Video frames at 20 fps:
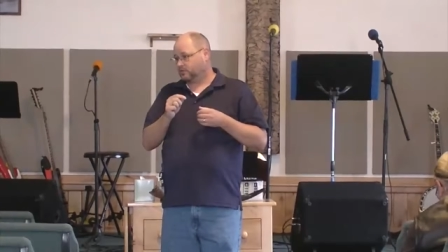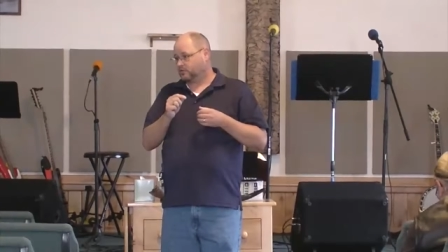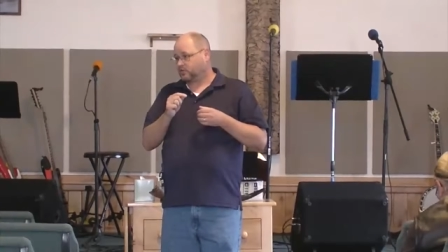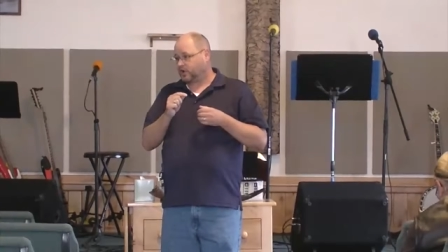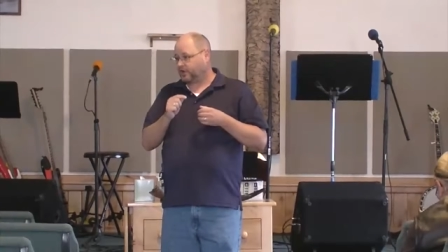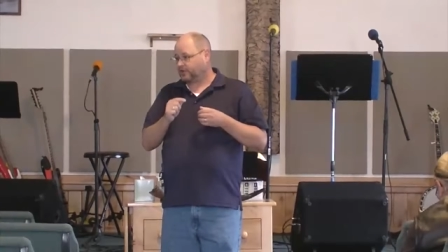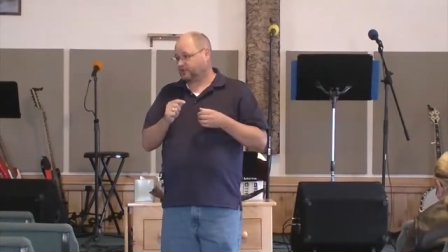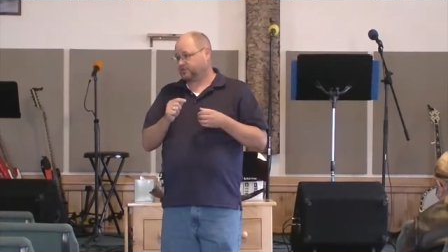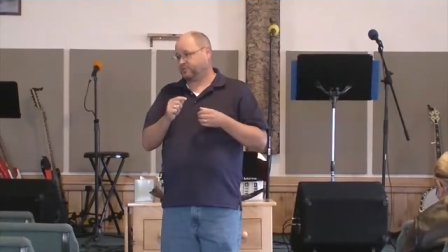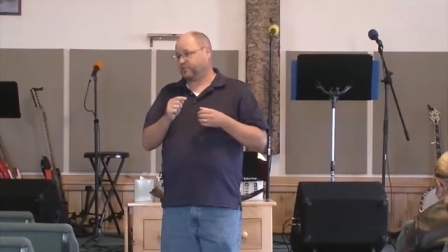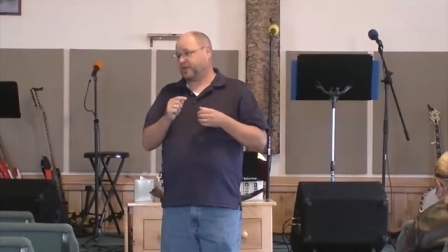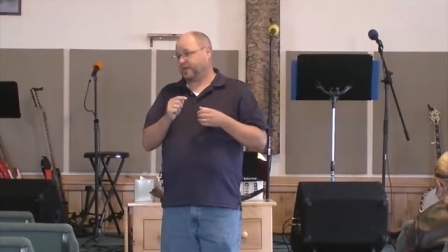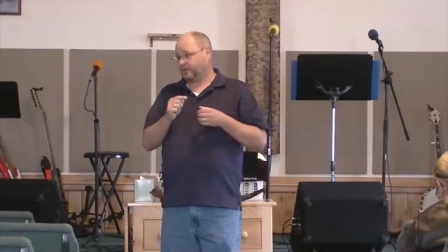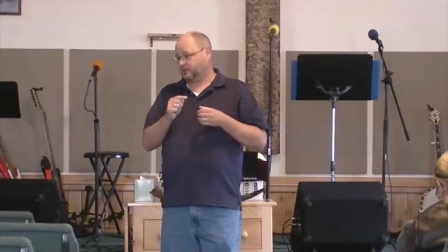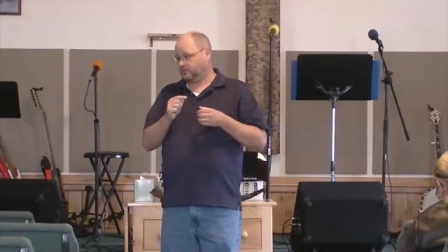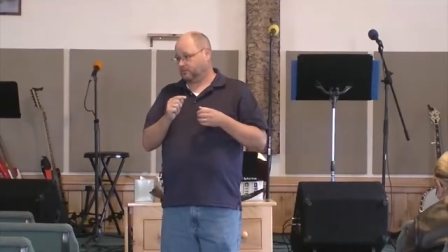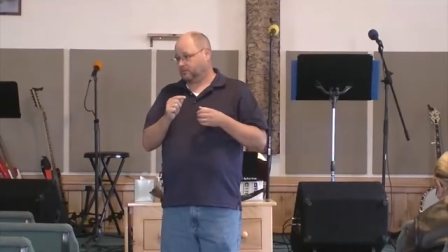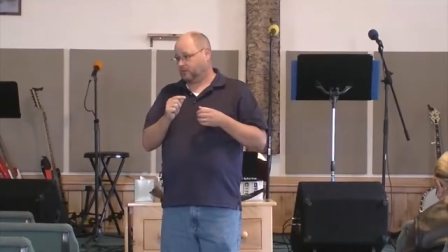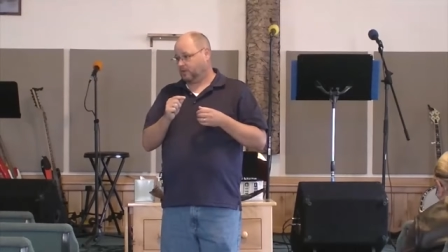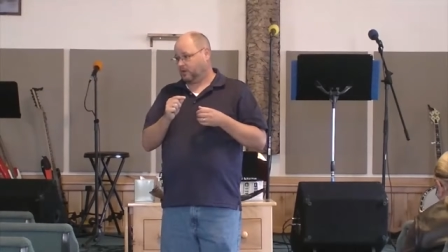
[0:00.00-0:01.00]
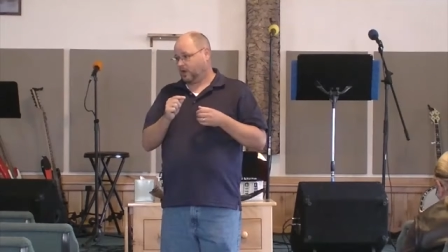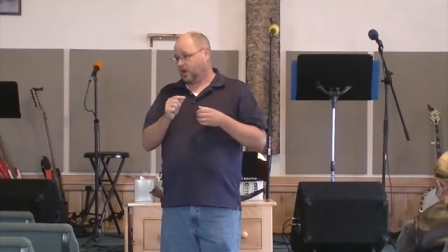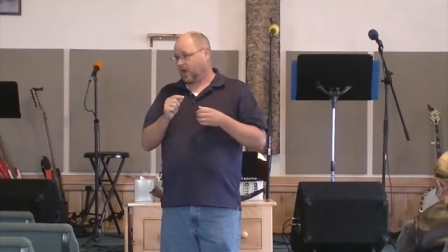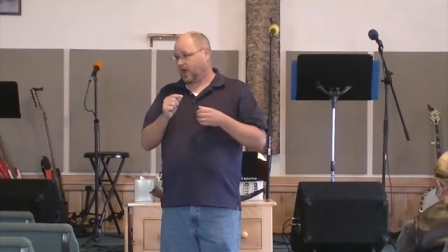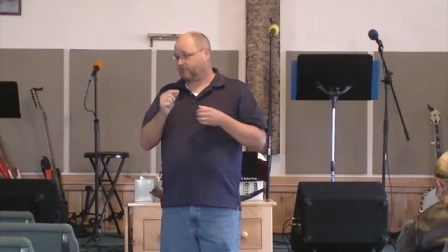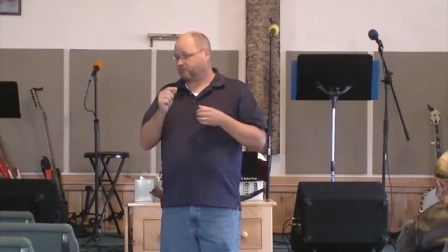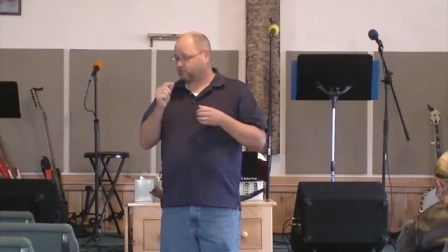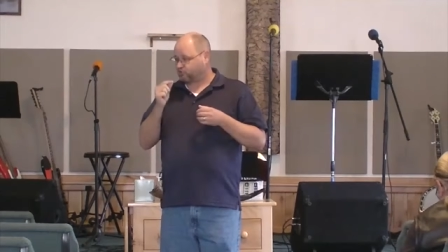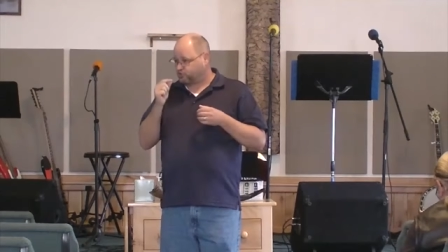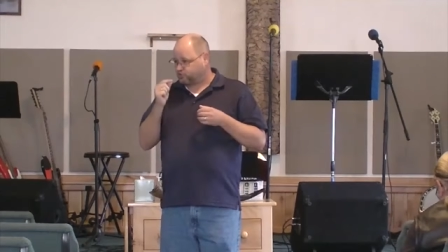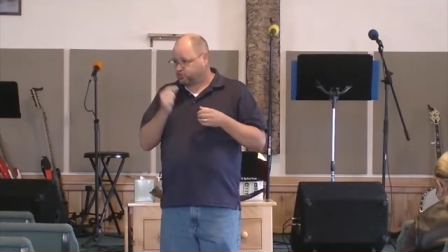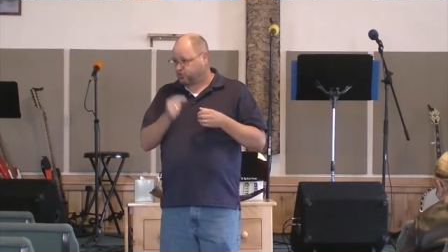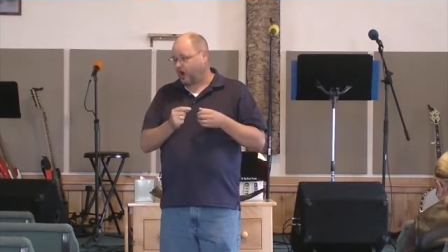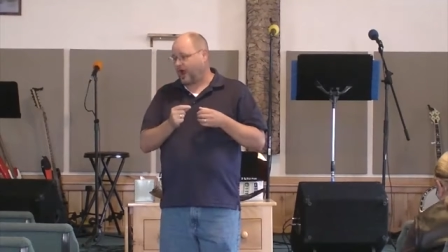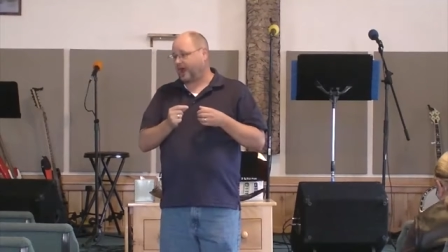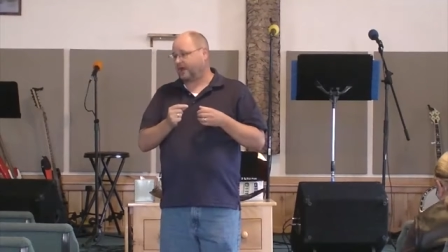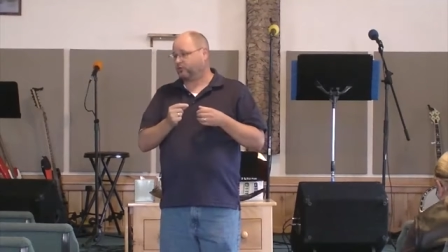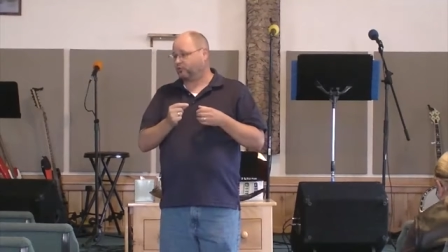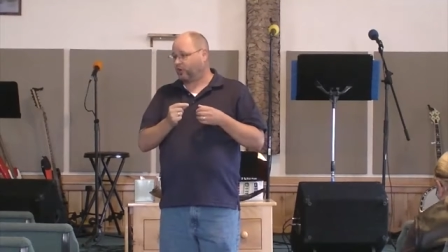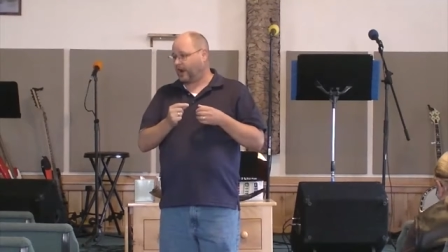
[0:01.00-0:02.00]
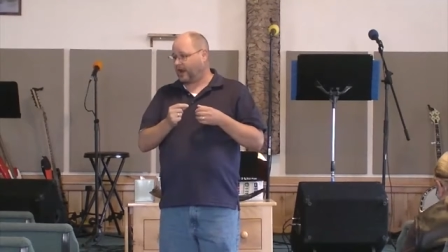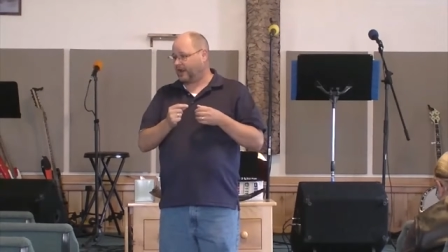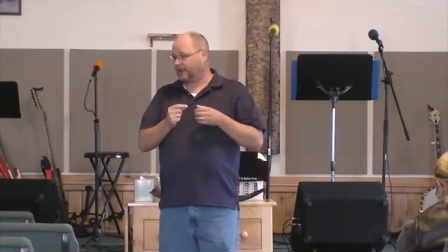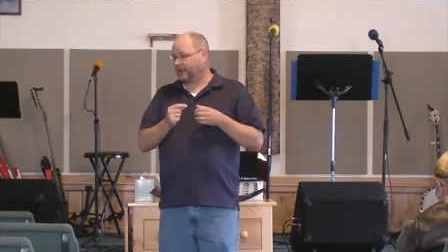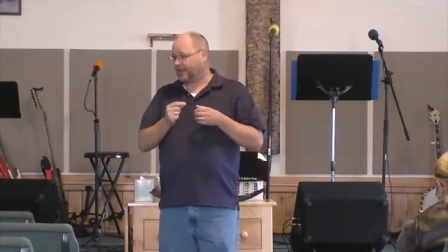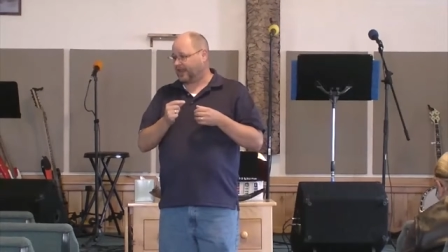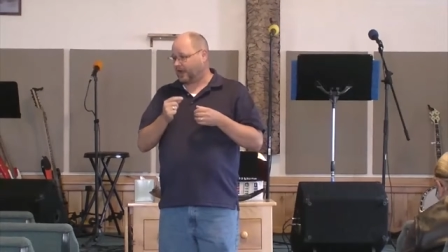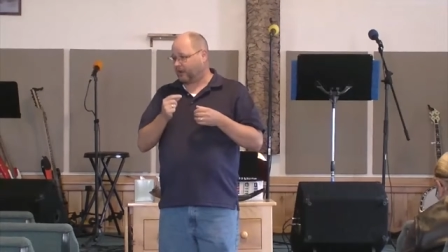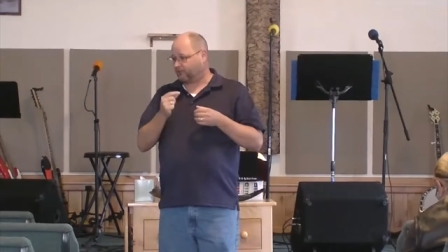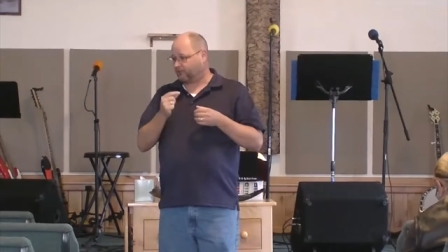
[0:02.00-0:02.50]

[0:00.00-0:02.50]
Trust me, I've tried writing it